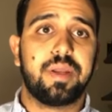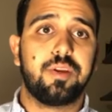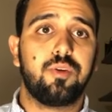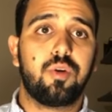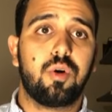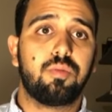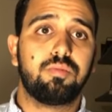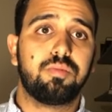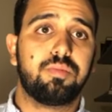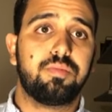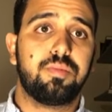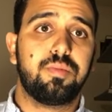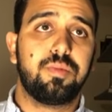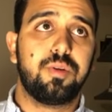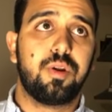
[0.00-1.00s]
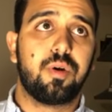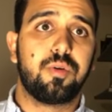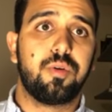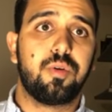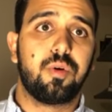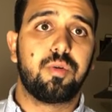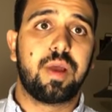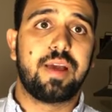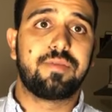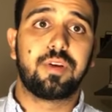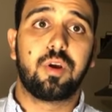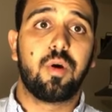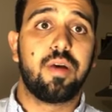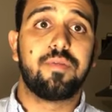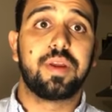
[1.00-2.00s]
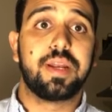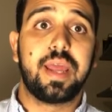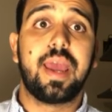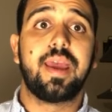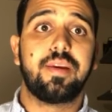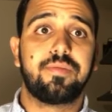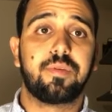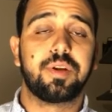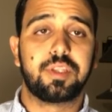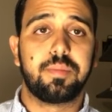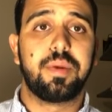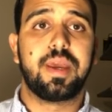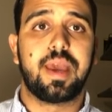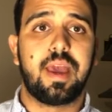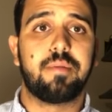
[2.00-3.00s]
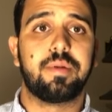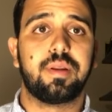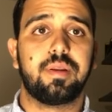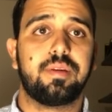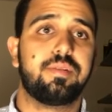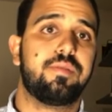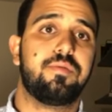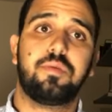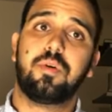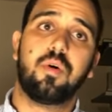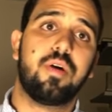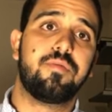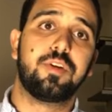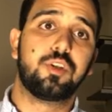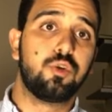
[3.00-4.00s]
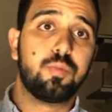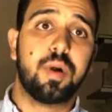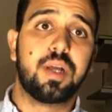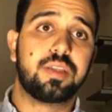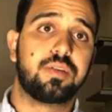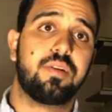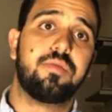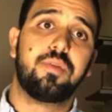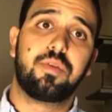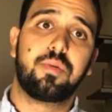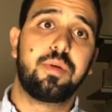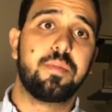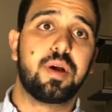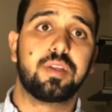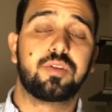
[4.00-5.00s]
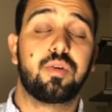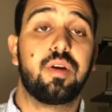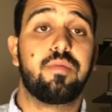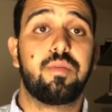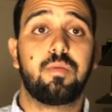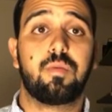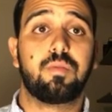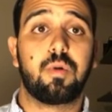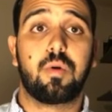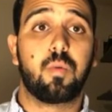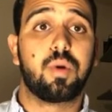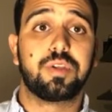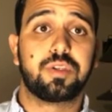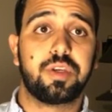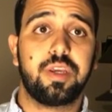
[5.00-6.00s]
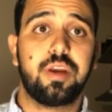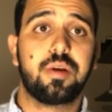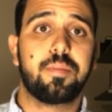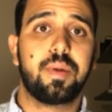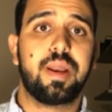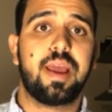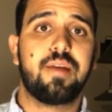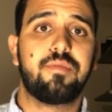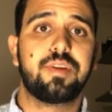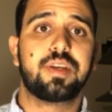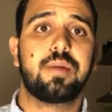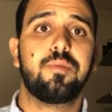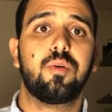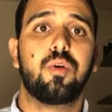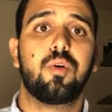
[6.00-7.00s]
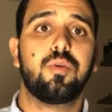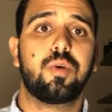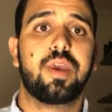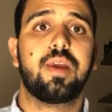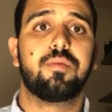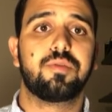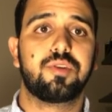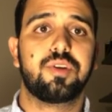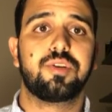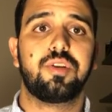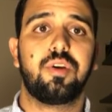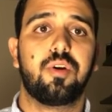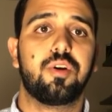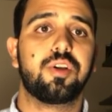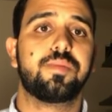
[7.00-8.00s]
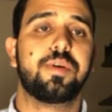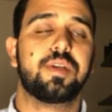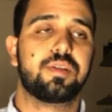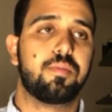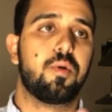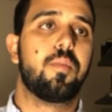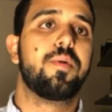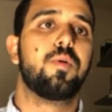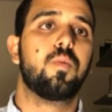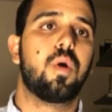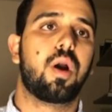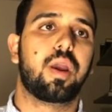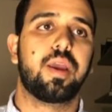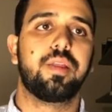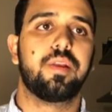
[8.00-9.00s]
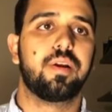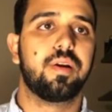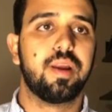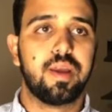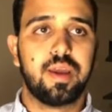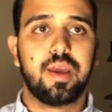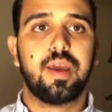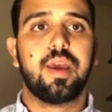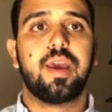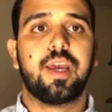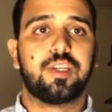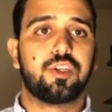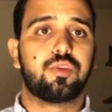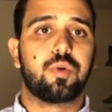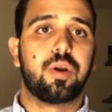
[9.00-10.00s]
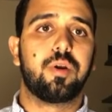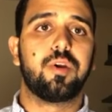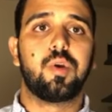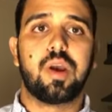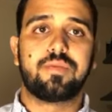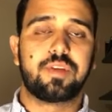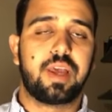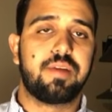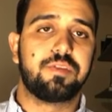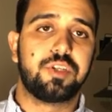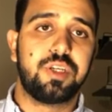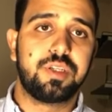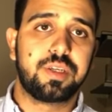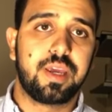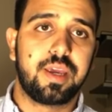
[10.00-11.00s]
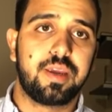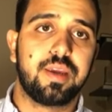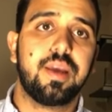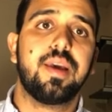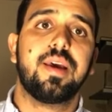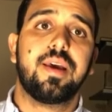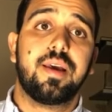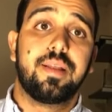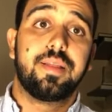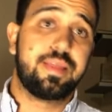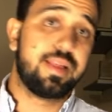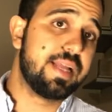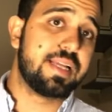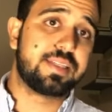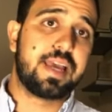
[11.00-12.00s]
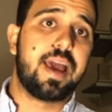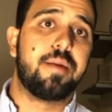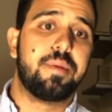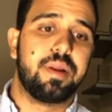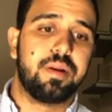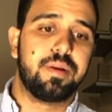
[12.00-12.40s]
You don't have to go every day for it to be a habit. You go every 2 months or every 3 months or once a year, but every time you go, you can't resist the urge because the moment you walk in there, it's a trigger. You have to have a cheesecake. Then that's a habit.